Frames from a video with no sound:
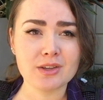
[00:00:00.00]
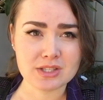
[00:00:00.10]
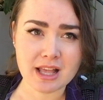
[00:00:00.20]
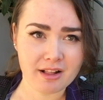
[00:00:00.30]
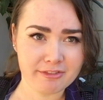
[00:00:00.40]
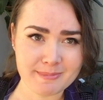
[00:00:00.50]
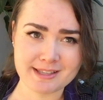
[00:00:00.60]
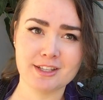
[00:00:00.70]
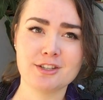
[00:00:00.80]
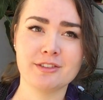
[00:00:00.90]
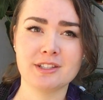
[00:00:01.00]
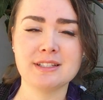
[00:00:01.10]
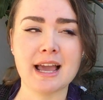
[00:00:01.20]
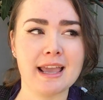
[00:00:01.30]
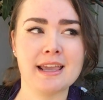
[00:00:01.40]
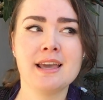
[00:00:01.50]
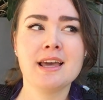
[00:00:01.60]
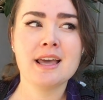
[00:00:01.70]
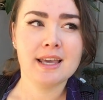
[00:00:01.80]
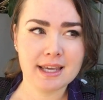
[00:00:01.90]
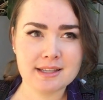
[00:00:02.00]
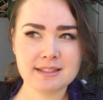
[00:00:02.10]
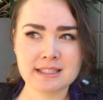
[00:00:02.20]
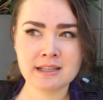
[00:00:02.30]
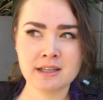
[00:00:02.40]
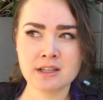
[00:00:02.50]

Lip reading: yourself message for today is